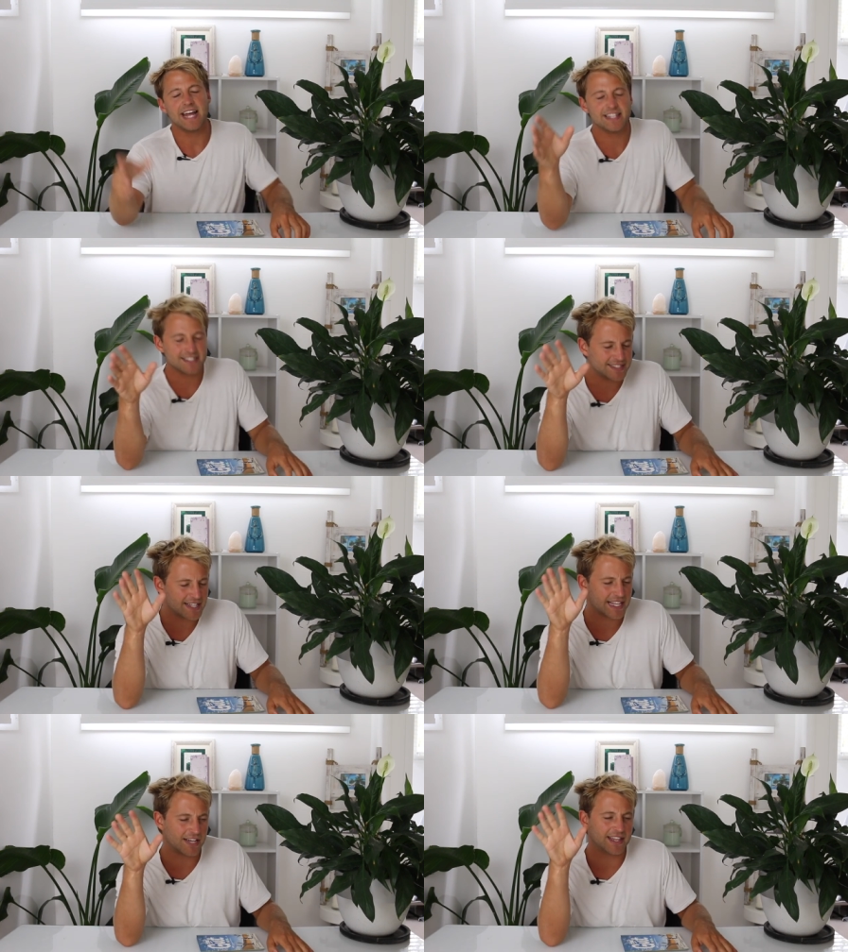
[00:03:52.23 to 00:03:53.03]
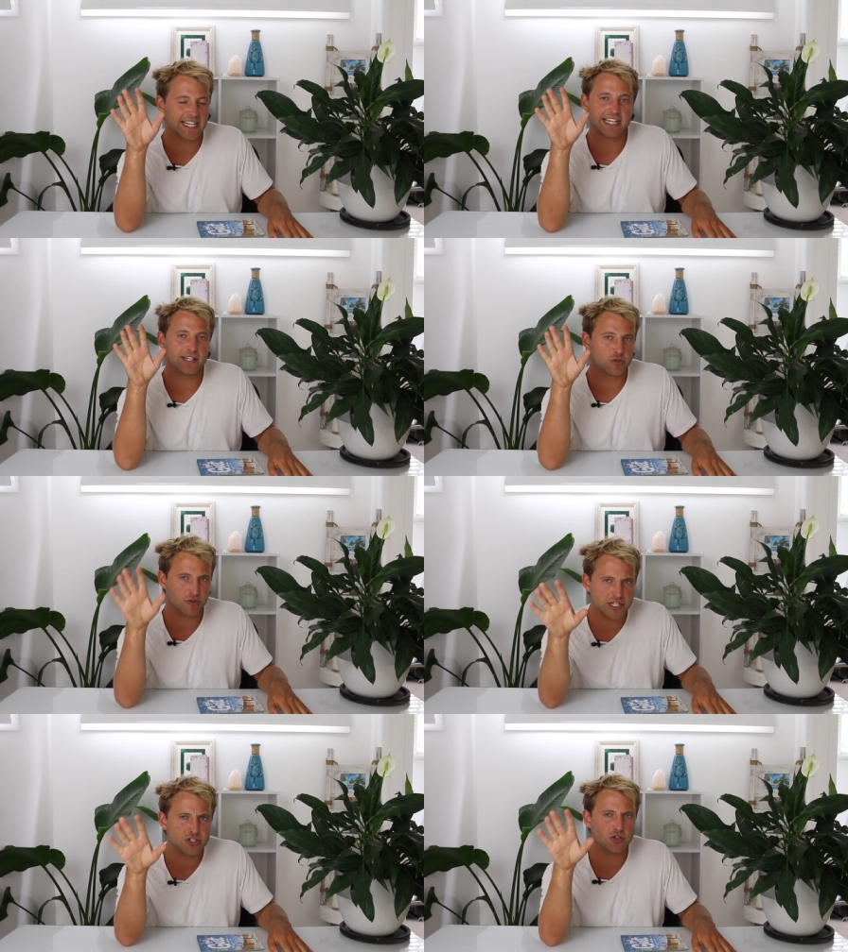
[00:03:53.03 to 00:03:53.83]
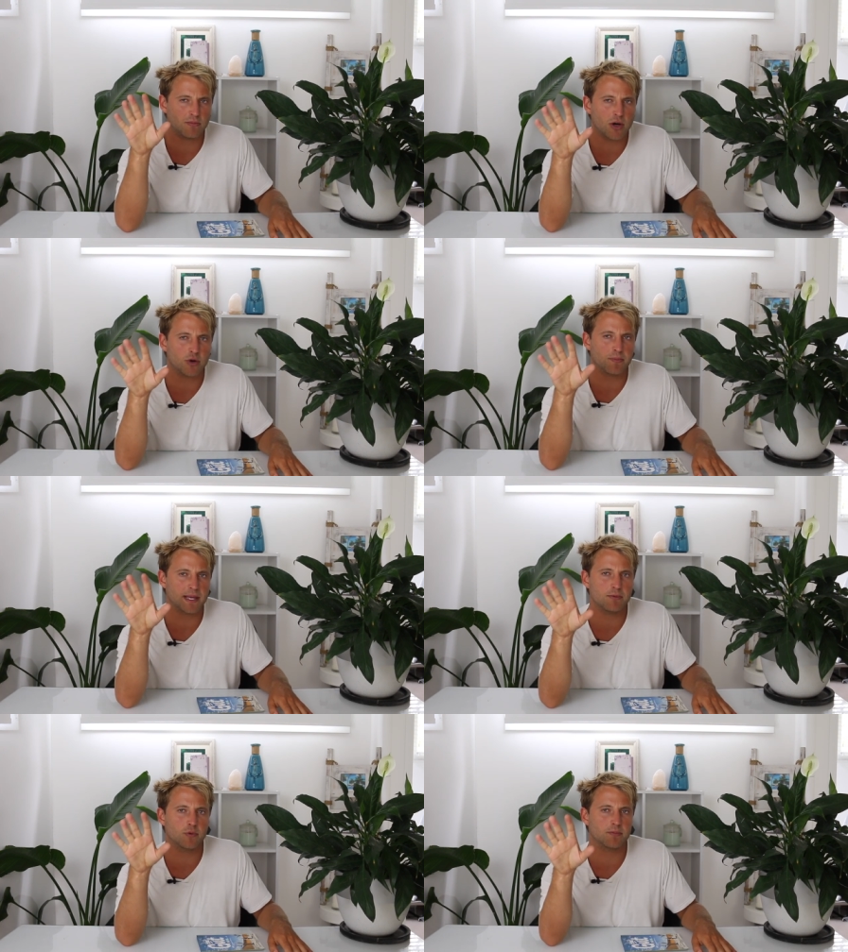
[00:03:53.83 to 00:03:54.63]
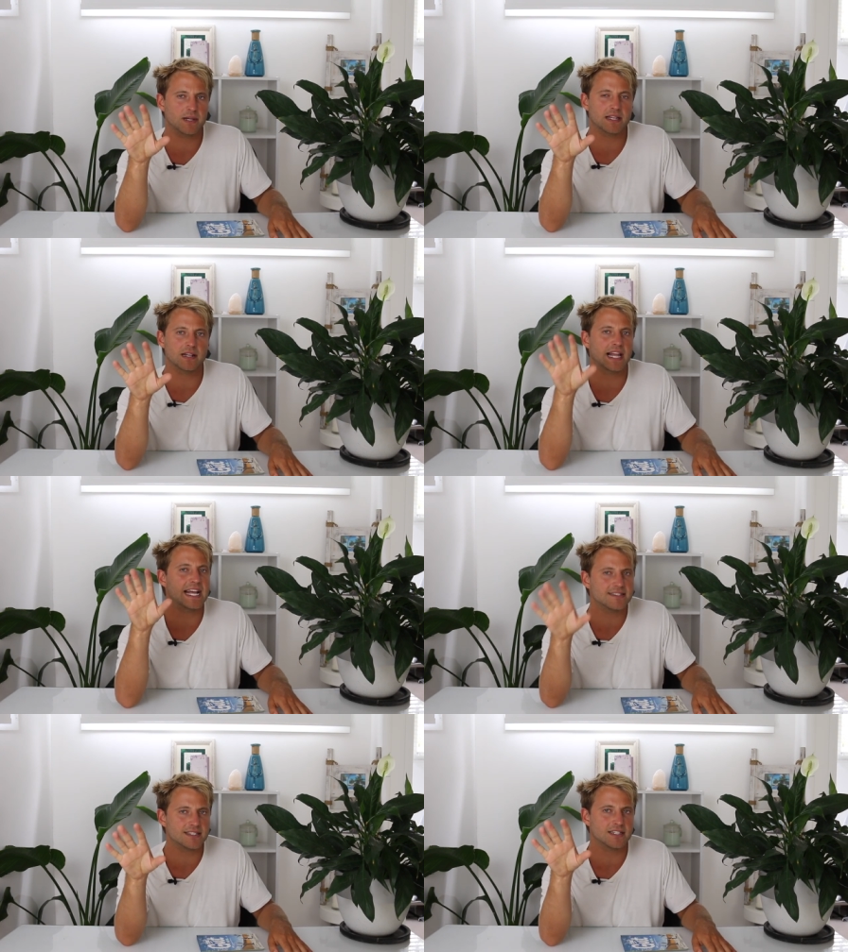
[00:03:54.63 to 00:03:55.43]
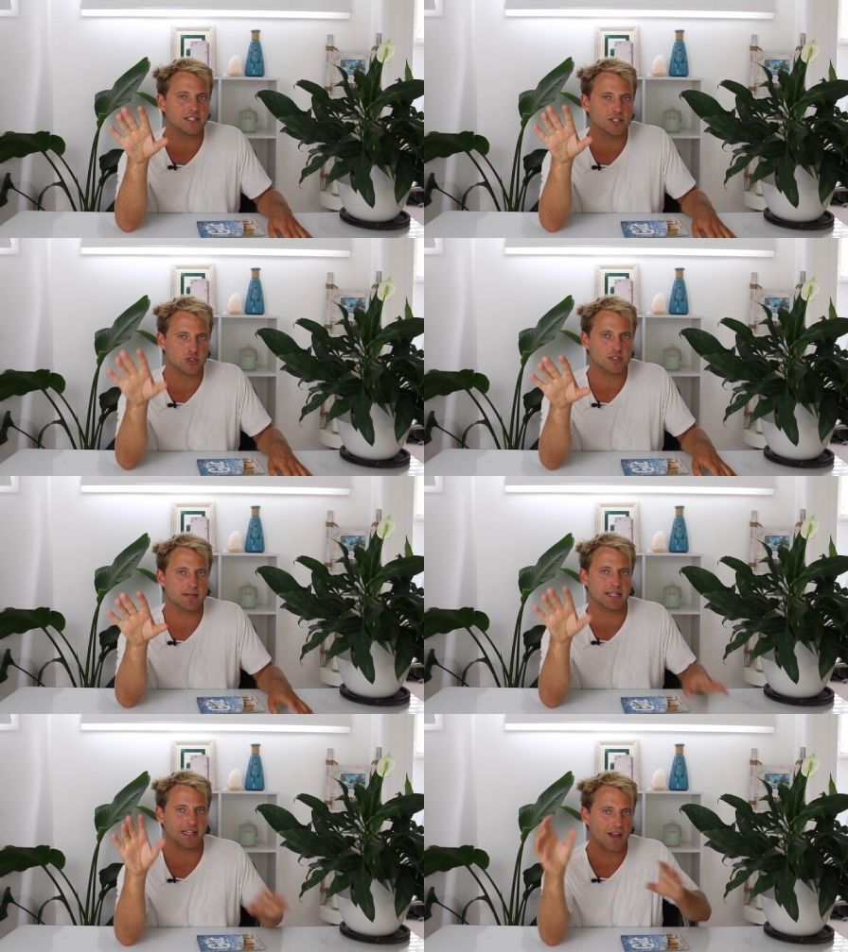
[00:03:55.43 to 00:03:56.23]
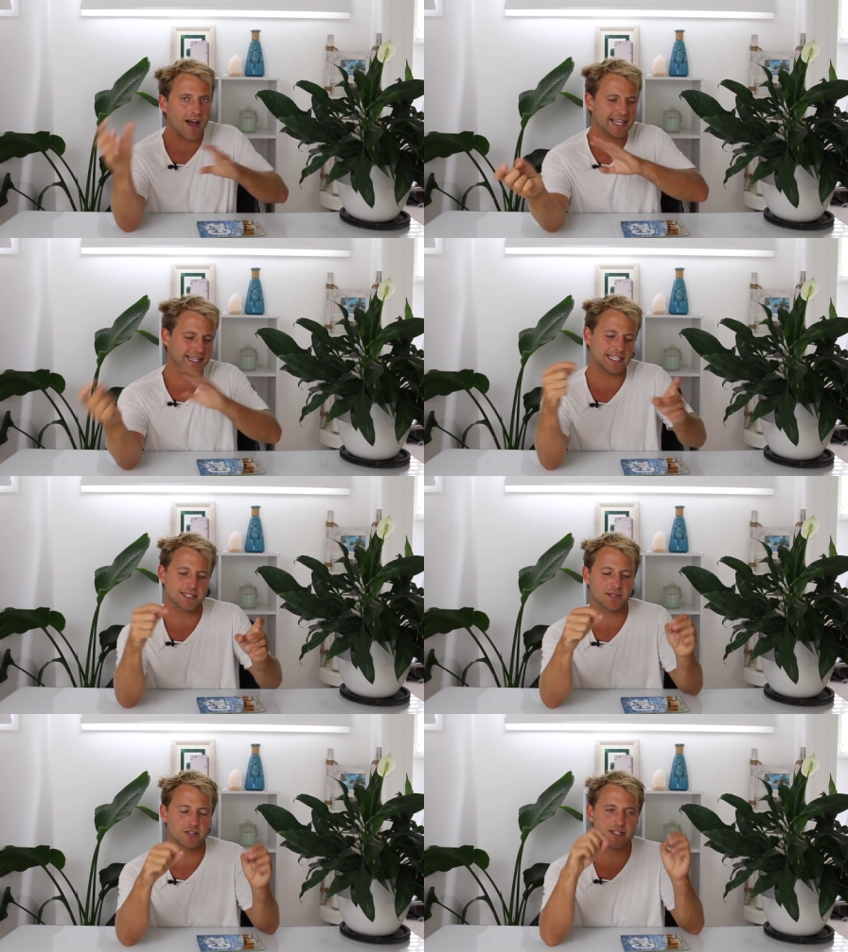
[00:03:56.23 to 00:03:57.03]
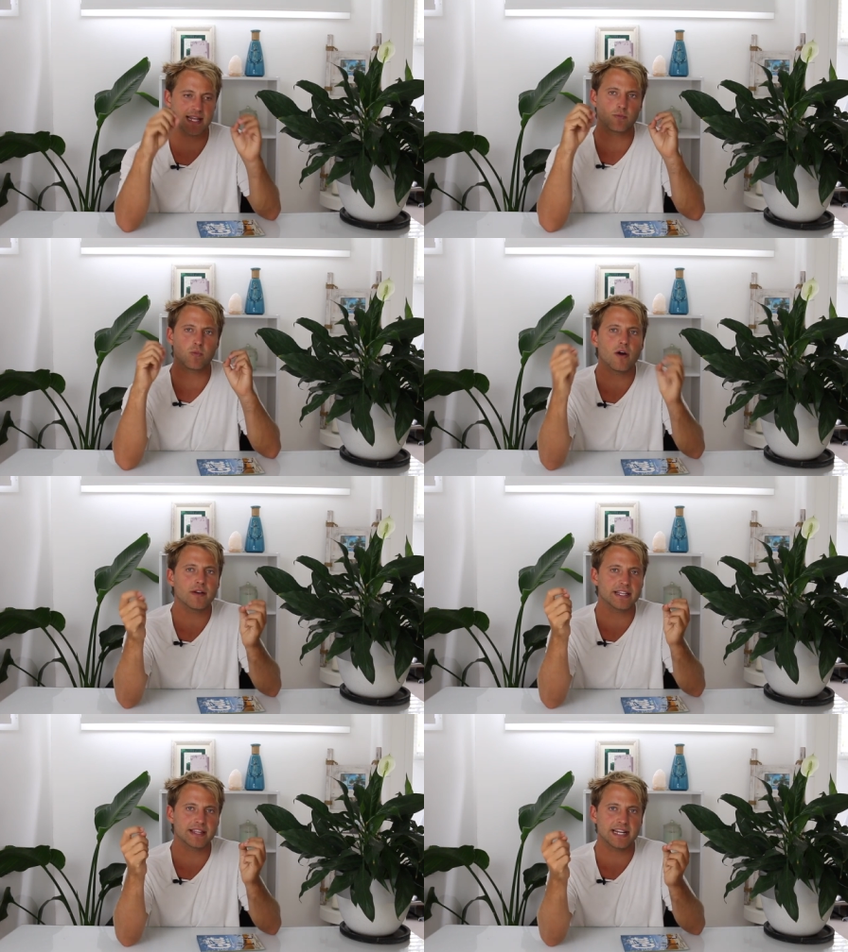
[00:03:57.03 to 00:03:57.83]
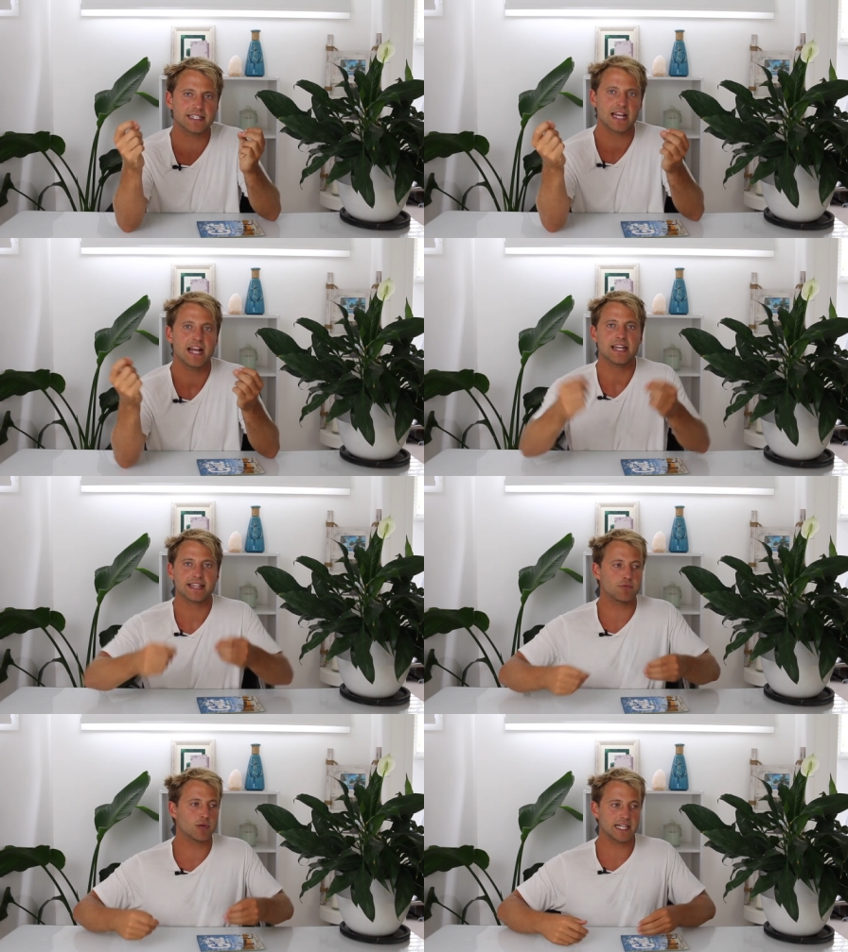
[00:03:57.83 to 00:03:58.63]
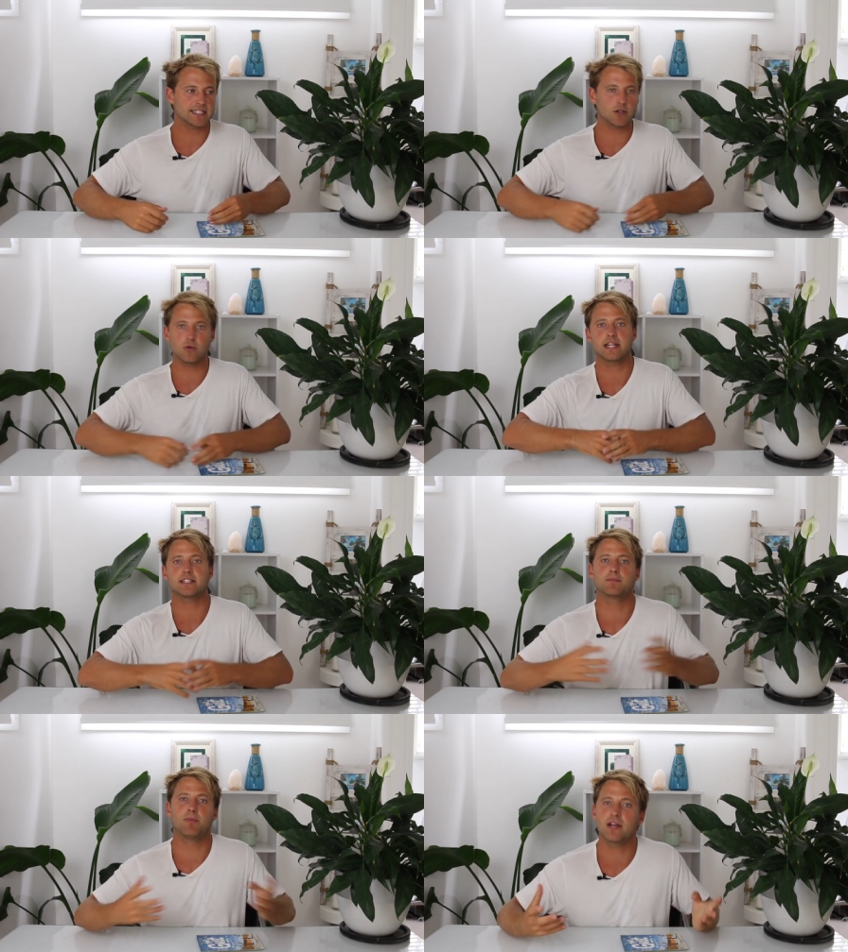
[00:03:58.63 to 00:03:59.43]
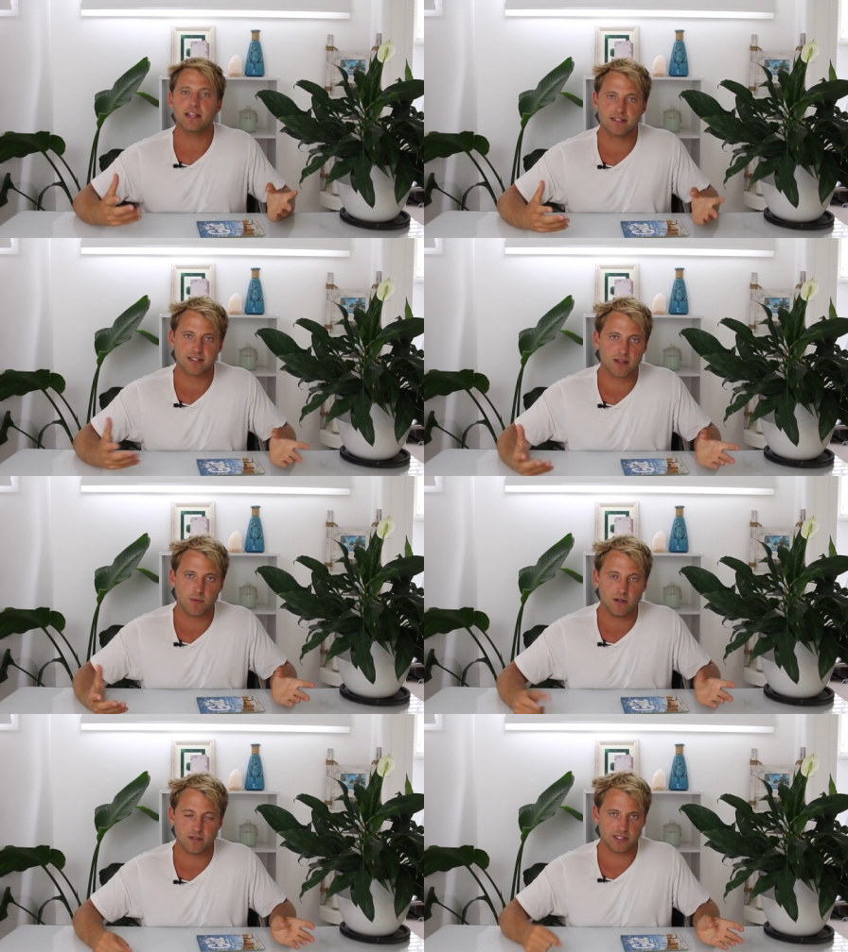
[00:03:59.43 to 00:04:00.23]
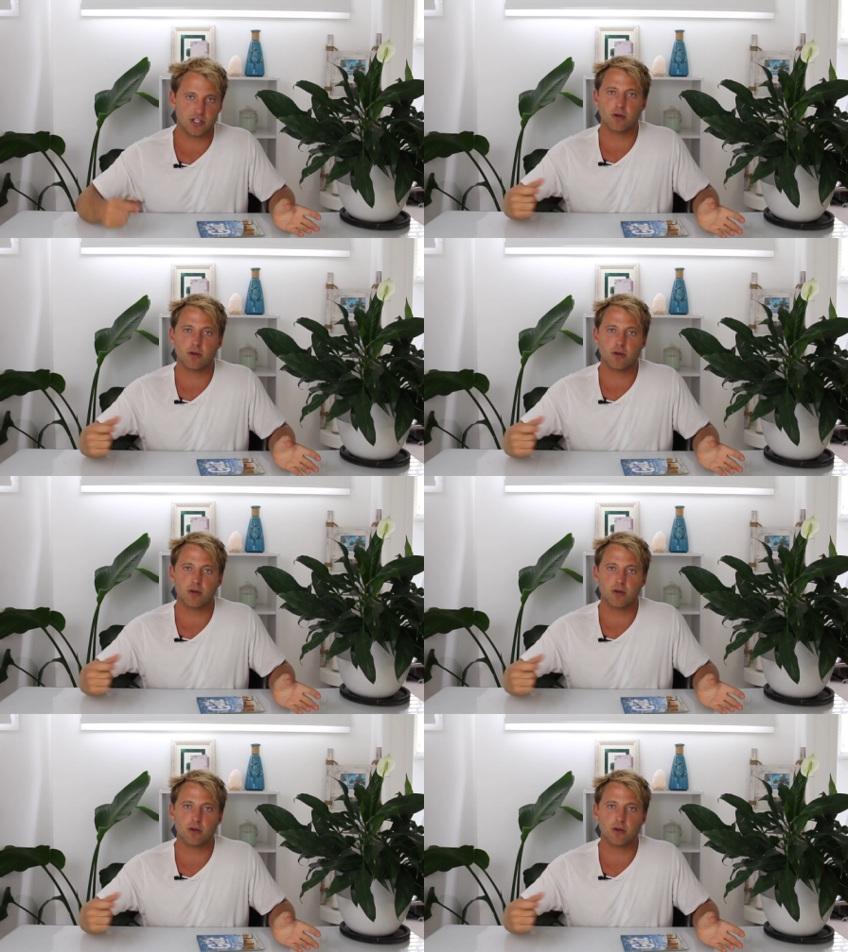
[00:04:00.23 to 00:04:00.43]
And this is the thing, I think in a traditional model, people would be a little hesitant to do something like this because they'd worry that they'd release all their spoilers to the world and